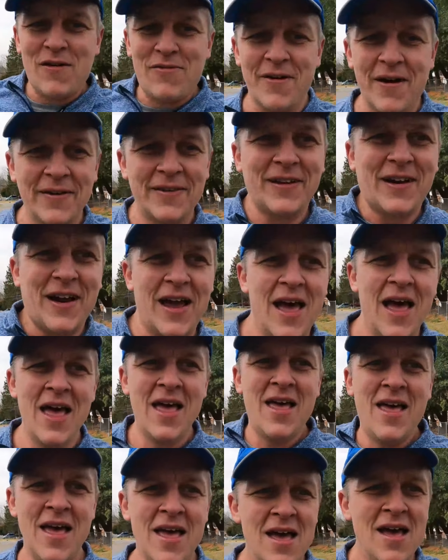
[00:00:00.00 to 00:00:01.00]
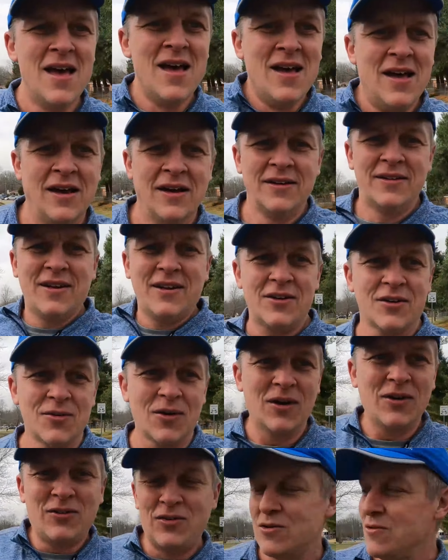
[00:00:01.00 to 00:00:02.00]
I find that I tend to
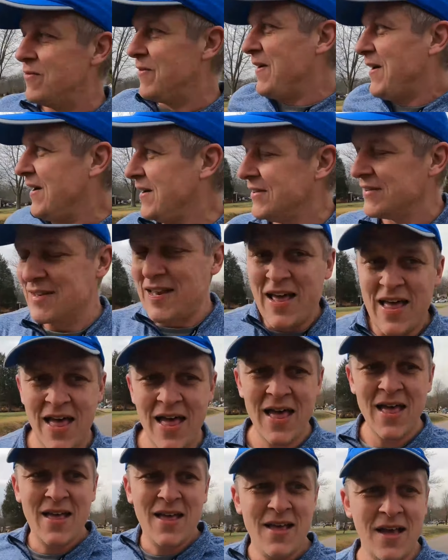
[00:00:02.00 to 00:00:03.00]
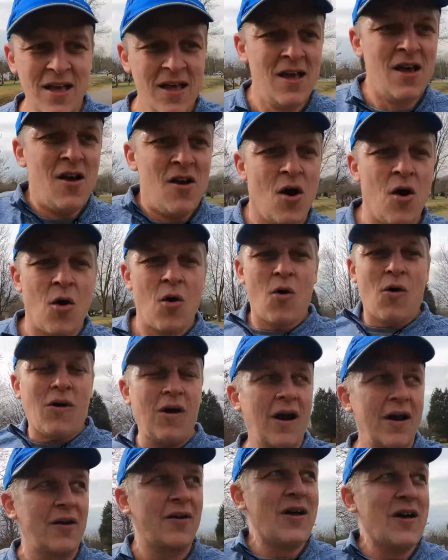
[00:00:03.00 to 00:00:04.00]
run too fast,
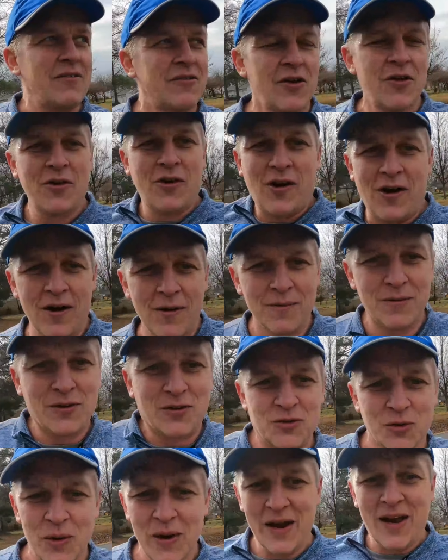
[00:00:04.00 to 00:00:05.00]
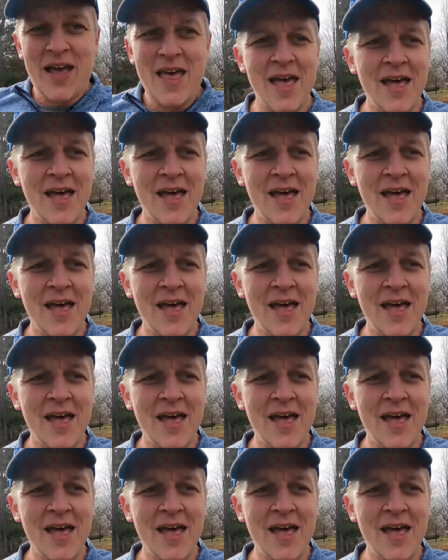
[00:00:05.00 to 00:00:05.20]
or I don't have another arm to swing.